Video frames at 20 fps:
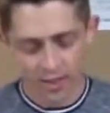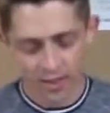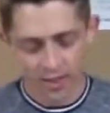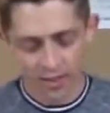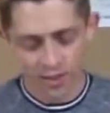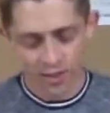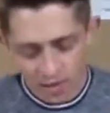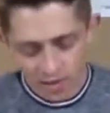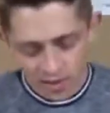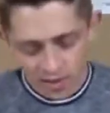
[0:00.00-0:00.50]

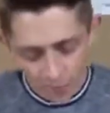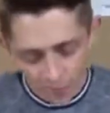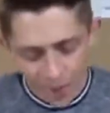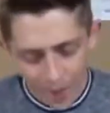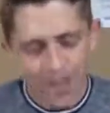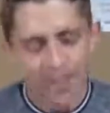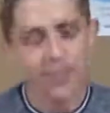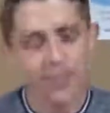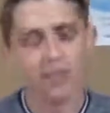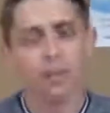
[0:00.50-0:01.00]
we must
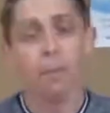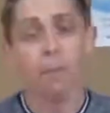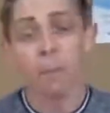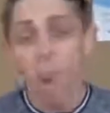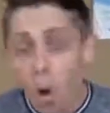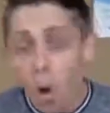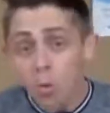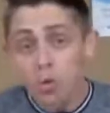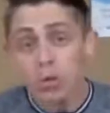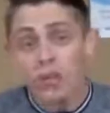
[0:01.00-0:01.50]
spend
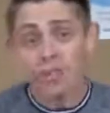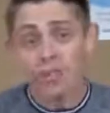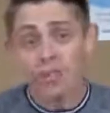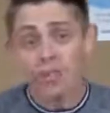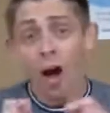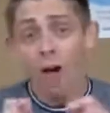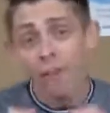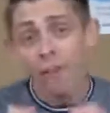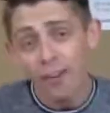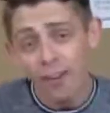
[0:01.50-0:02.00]
most
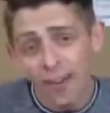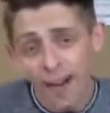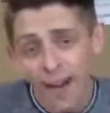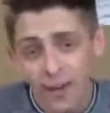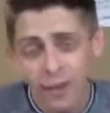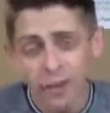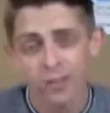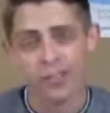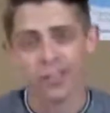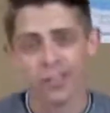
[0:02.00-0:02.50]
of our
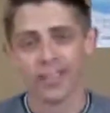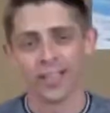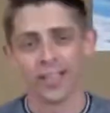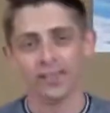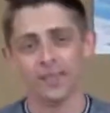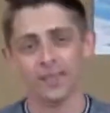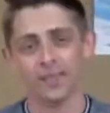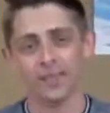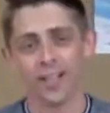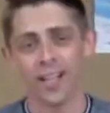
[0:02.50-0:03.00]
energy,
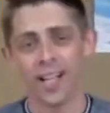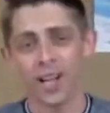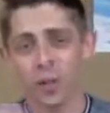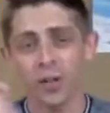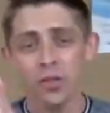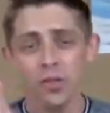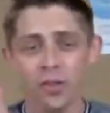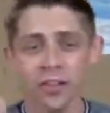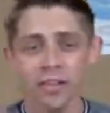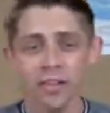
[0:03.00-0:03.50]
and I
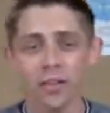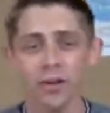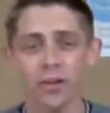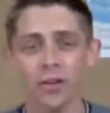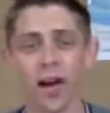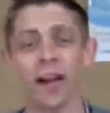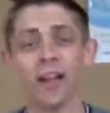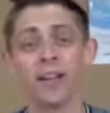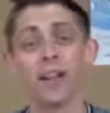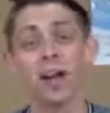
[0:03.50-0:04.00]
want you to hear
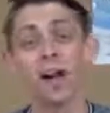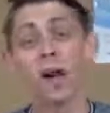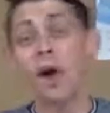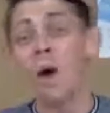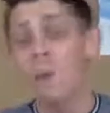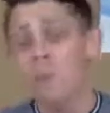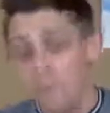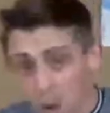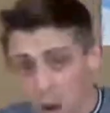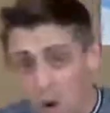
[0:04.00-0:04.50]
that,
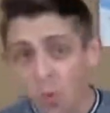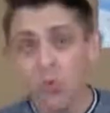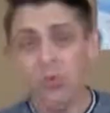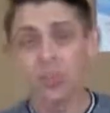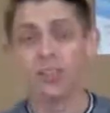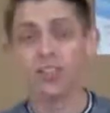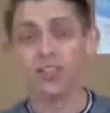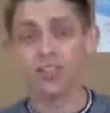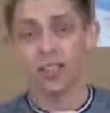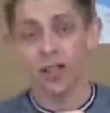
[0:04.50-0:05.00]

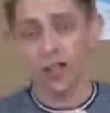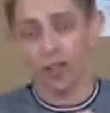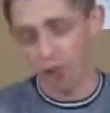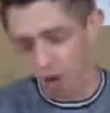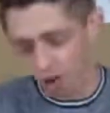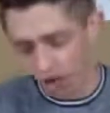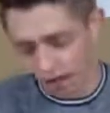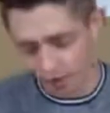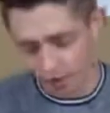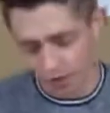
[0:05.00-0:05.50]
most of
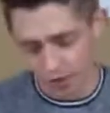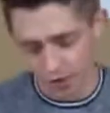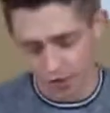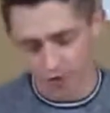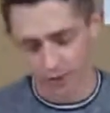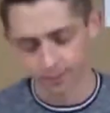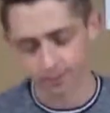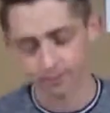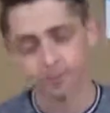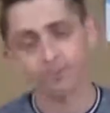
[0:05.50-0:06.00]
our
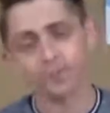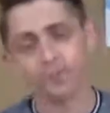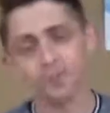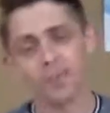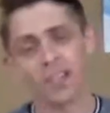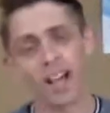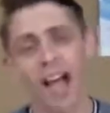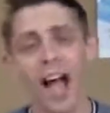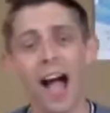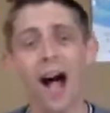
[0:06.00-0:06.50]
energy
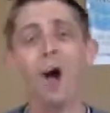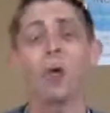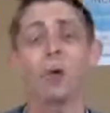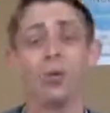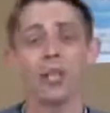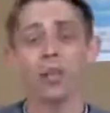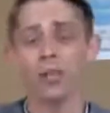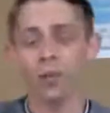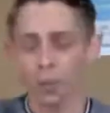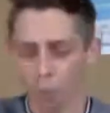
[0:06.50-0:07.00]

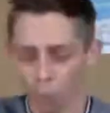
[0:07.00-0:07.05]
out in the